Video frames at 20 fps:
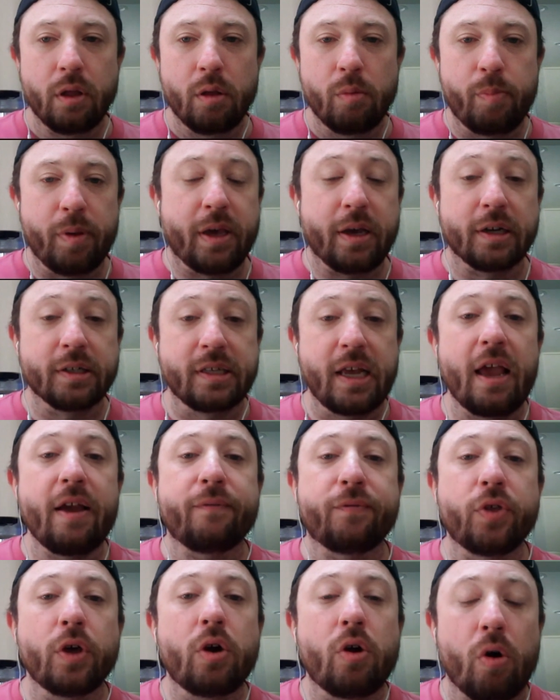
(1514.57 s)
Because if
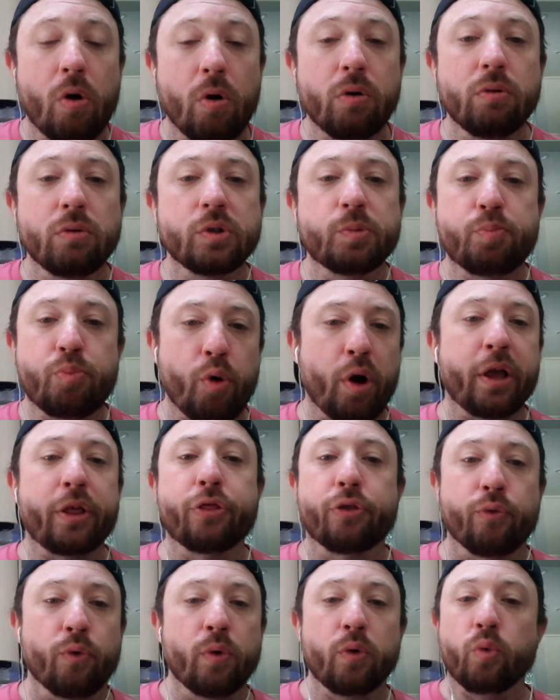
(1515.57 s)
the Cardinals break
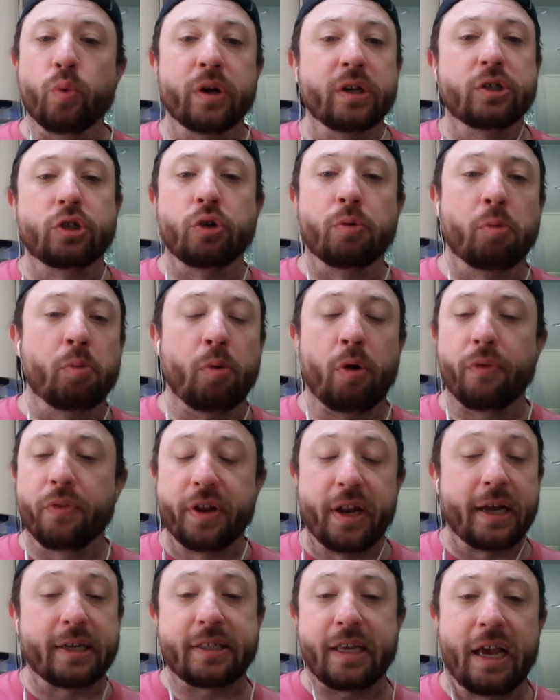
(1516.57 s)
through and win a Super Bowl in the
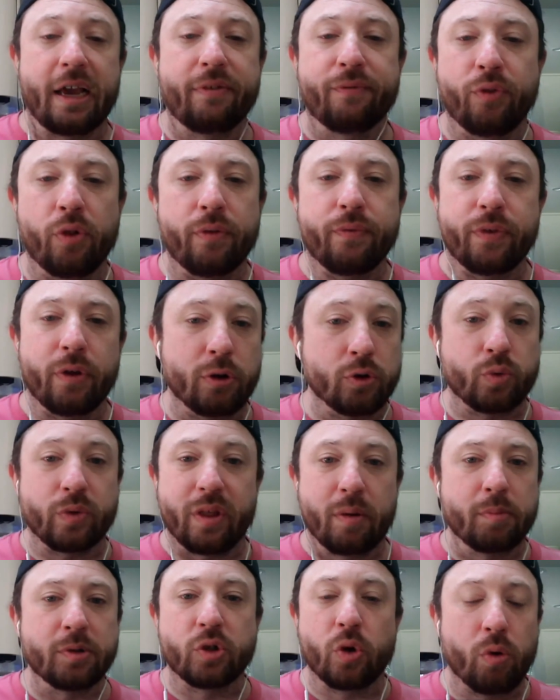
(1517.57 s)
next handful of years with
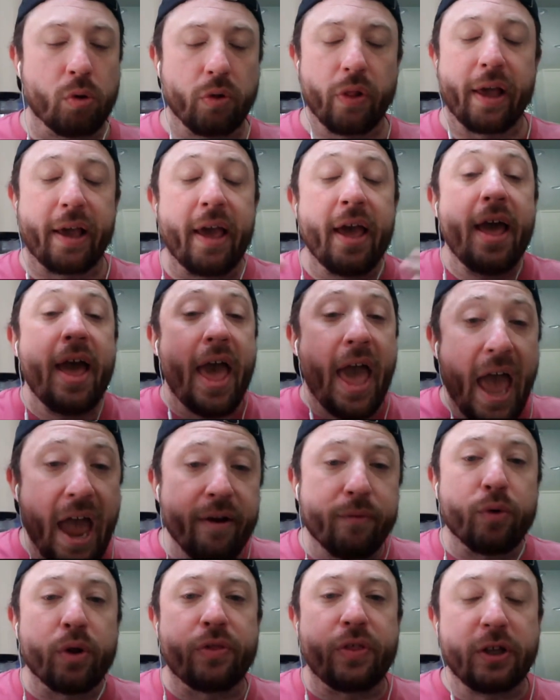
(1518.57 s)
him as owner, like,
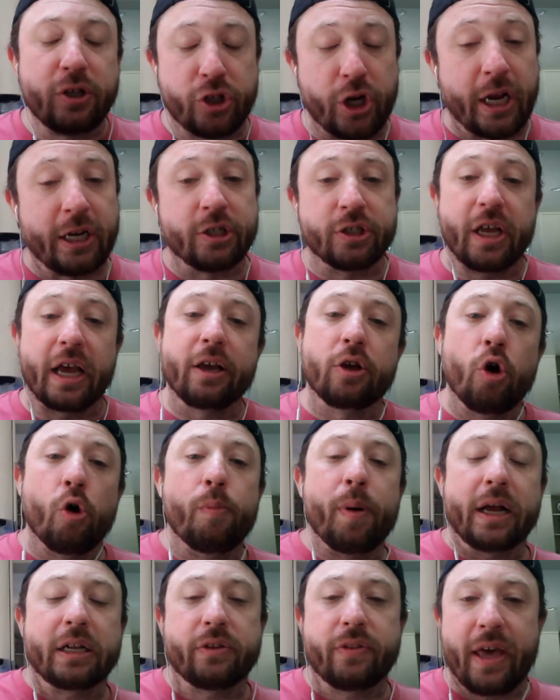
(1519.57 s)
everything changes. I go
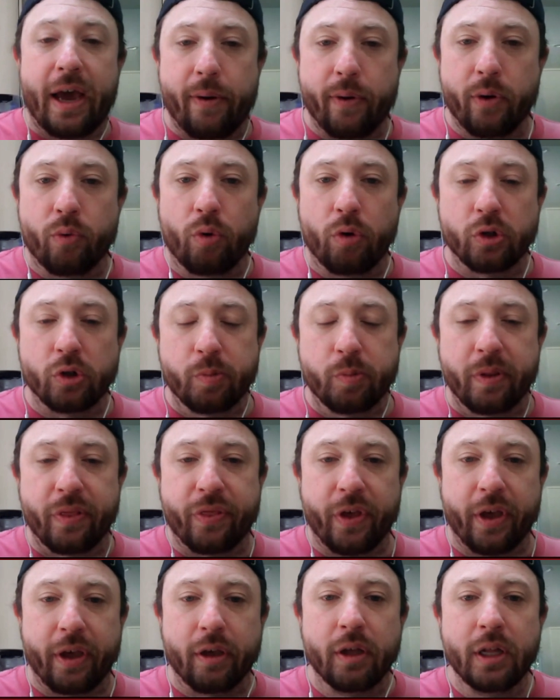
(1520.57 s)
back to the Howie Roseman
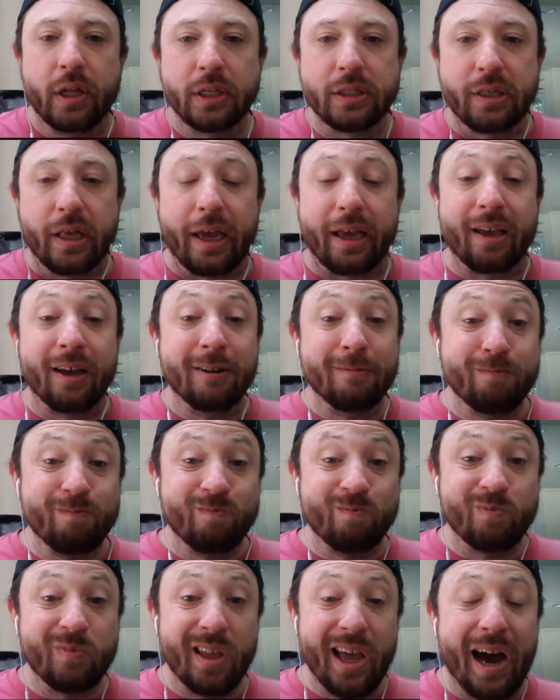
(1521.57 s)
thing. It's like,
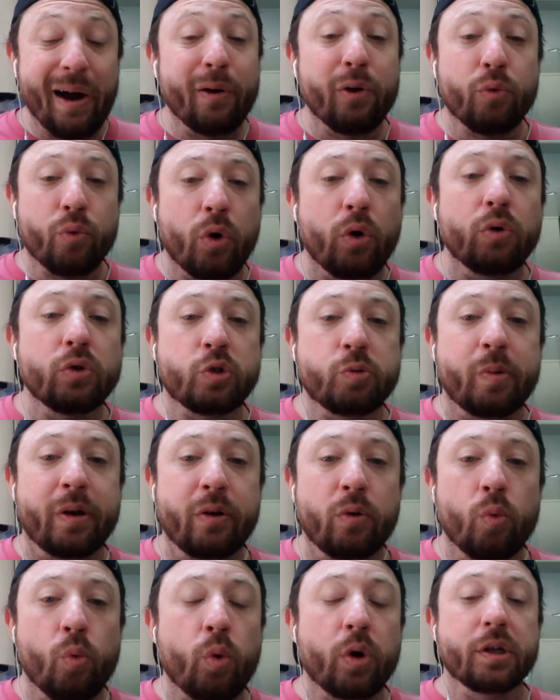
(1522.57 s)
Howie
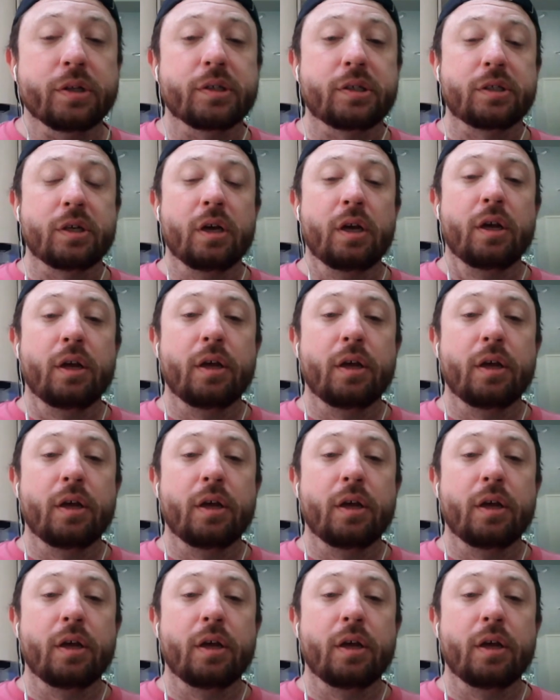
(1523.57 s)
Roseman was,